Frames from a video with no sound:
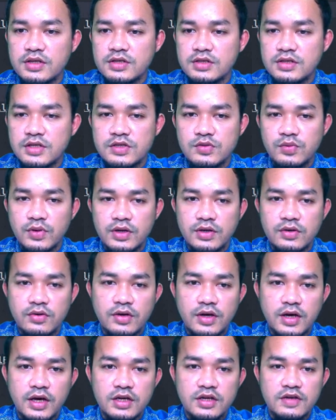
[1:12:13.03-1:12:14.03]
this one,
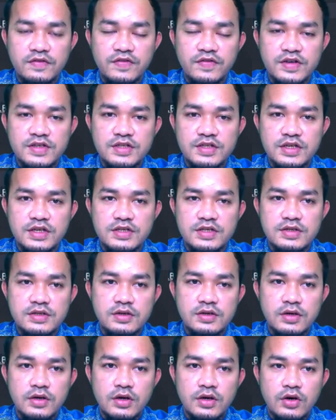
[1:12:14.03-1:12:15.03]
okay. The first is
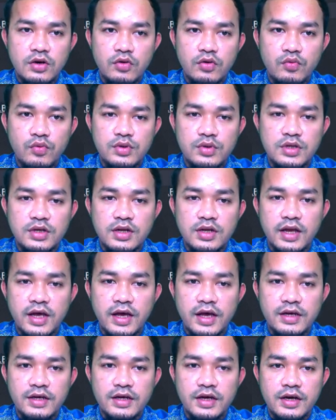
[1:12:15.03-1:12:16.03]
we
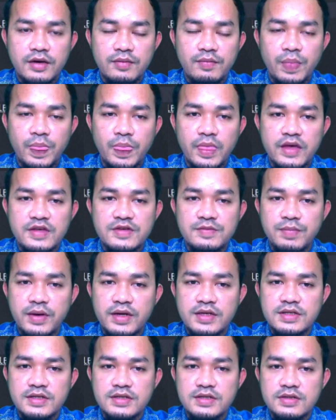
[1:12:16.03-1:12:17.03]
declare the
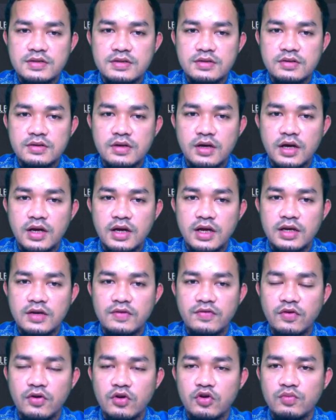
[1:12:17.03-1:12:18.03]
namespace, and
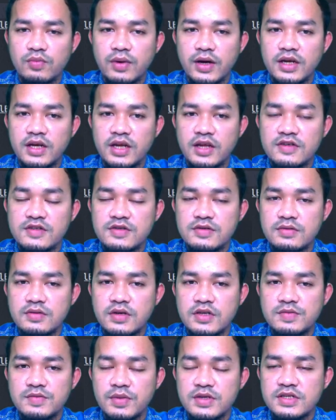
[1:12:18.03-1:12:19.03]
then followed by
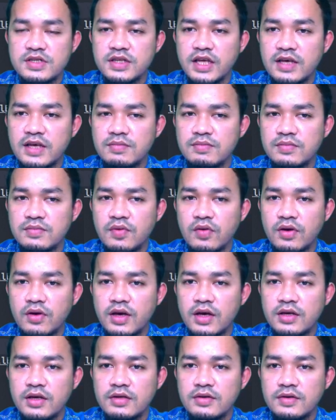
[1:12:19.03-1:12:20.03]
namespace name,
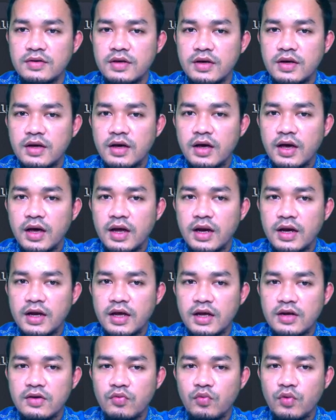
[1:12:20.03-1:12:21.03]
okay, and
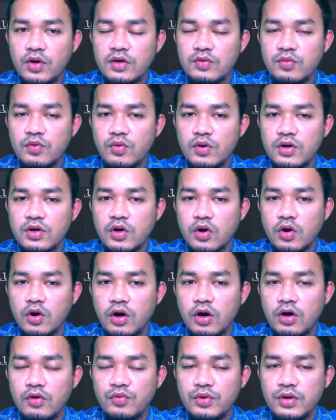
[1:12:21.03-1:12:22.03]
then when we want to
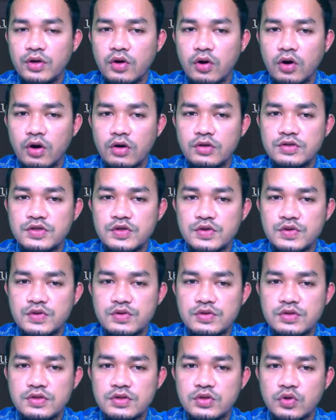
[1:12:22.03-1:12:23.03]
call, we call
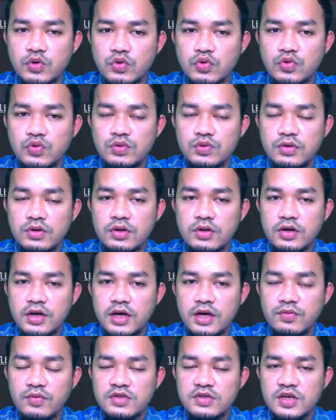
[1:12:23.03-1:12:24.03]
through 2,
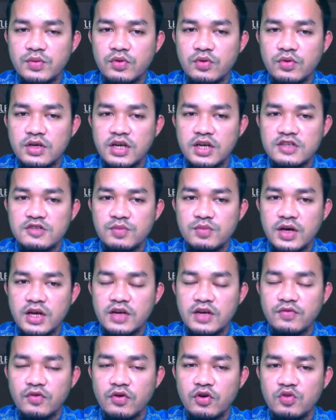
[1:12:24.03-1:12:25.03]
okay. For example, here namespace, and
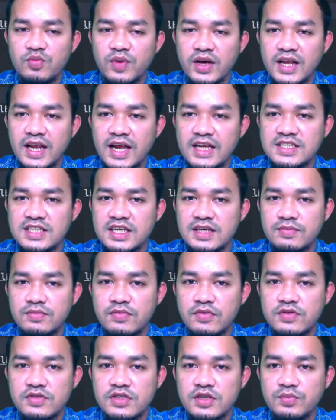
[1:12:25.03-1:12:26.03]
then followed by class name,
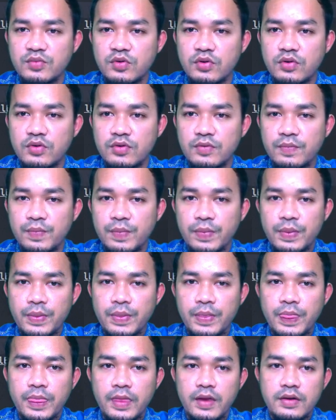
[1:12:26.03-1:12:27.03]
for example
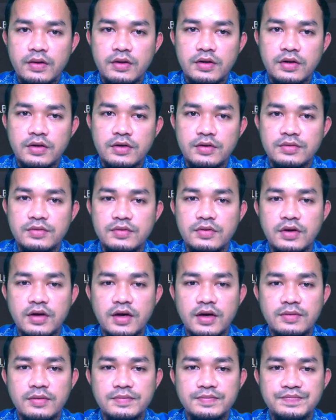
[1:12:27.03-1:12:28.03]
here,
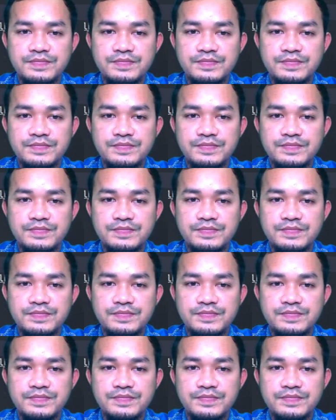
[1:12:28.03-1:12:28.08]
okay,